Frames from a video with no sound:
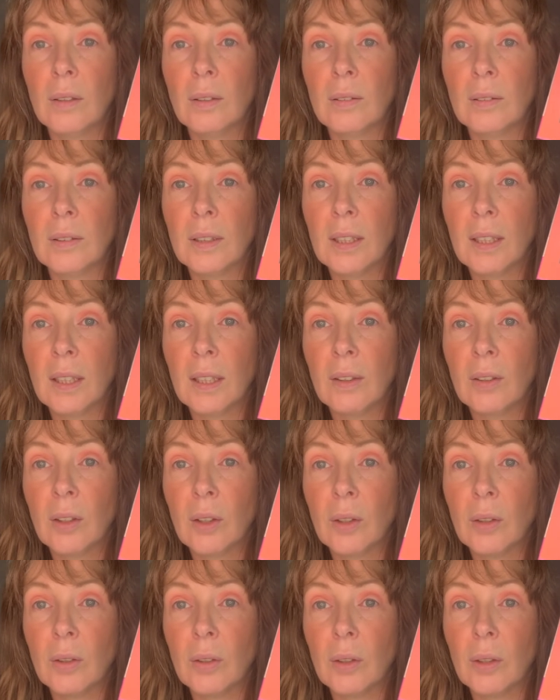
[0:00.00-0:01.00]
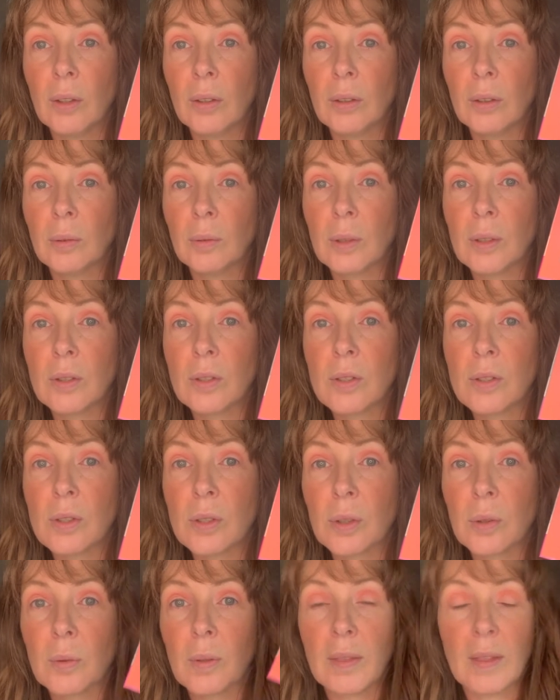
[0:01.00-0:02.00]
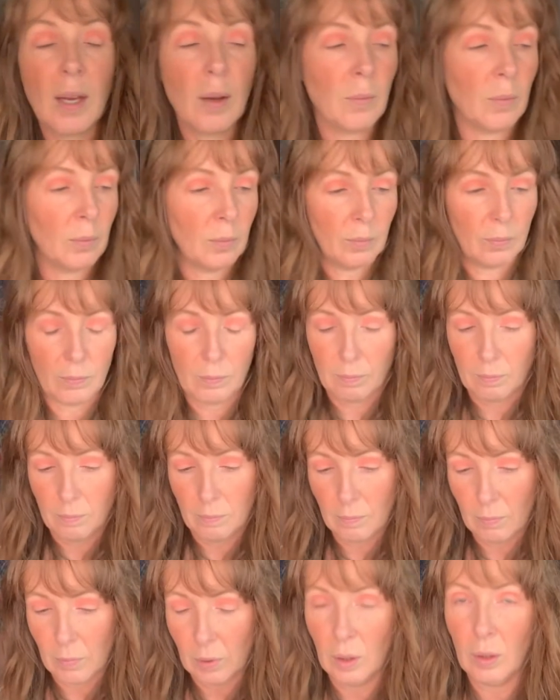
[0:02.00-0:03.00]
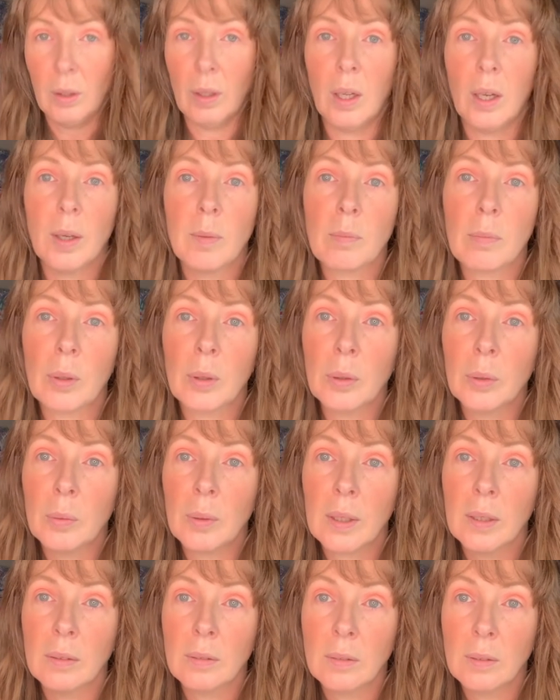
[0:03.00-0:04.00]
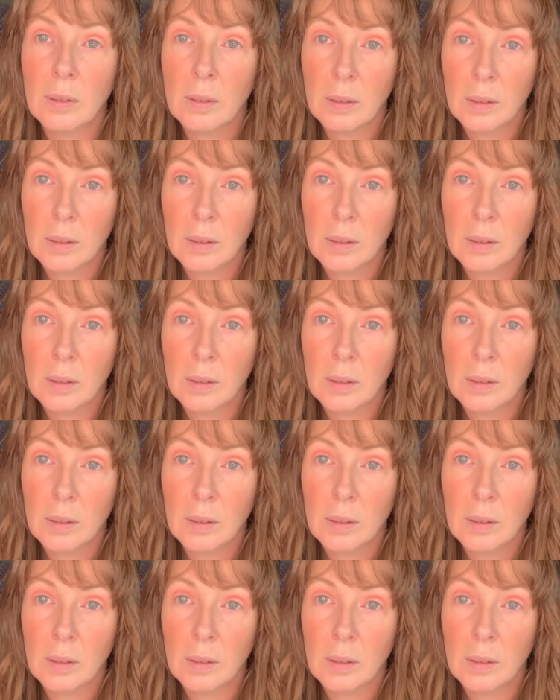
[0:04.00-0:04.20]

really don't know what to do with that light blue one